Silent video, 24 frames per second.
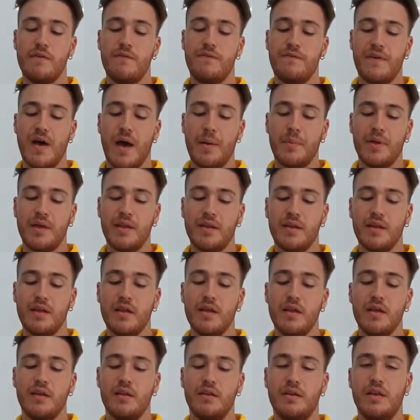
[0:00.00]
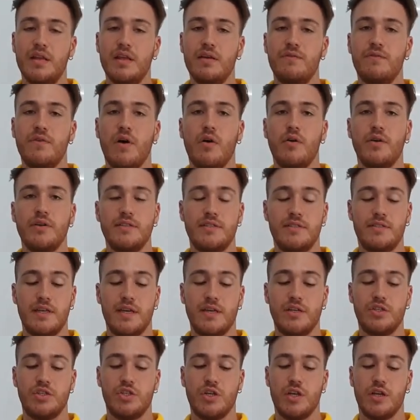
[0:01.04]
famine,
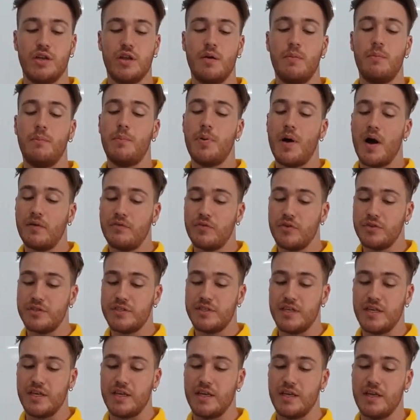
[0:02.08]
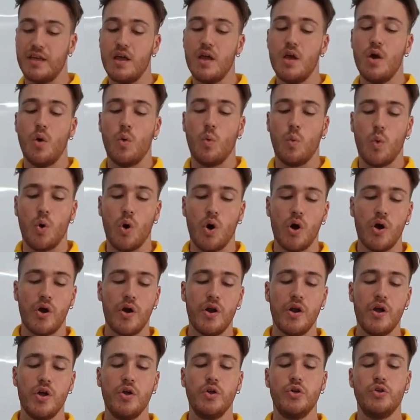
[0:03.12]
deforestation, poverty,
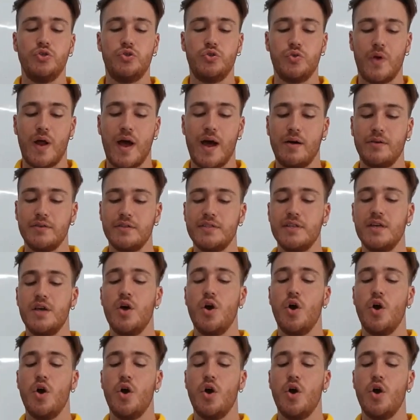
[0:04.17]
war, droughts,